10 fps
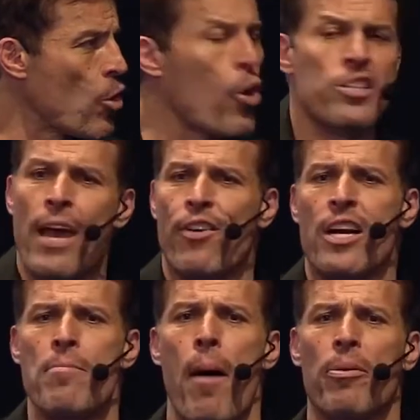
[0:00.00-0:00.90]
Who's ever
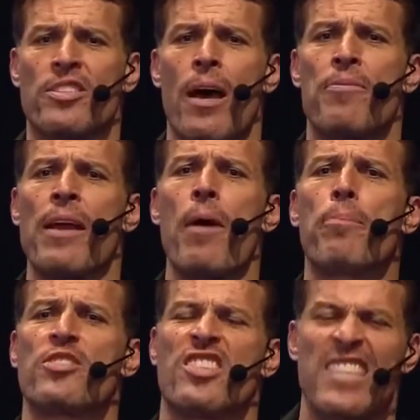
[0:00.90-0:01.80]
come up with something,
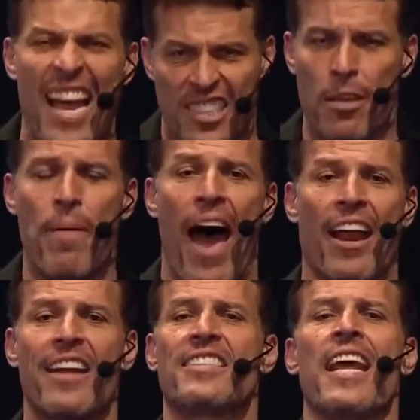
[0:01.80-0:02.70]
obsessed about
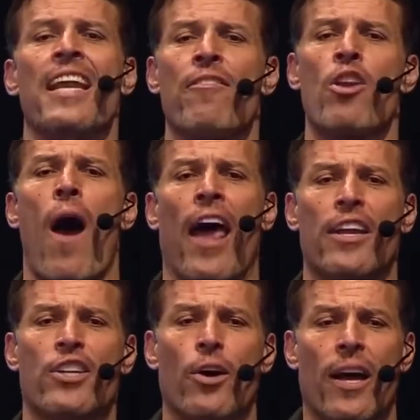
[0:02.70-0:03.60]
it, didn't even know how to
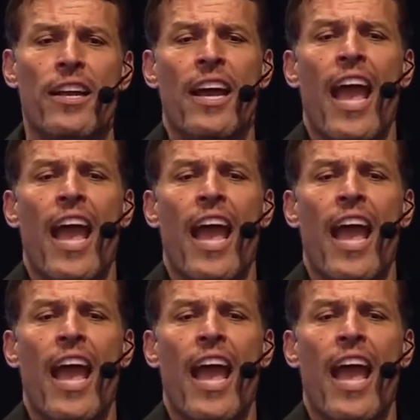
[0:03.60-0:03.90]
do it,